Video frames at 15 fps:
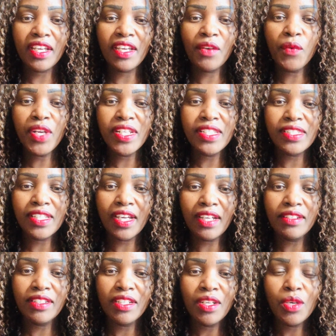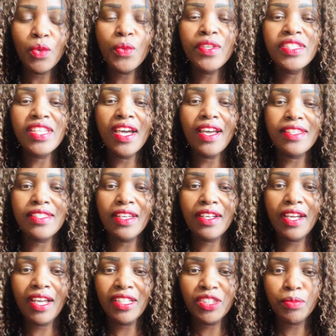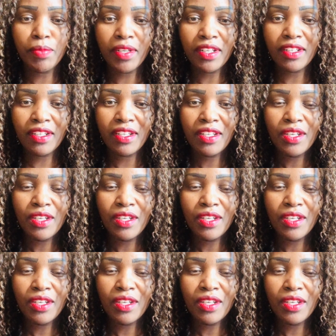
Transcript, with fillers: credit card which has a cashback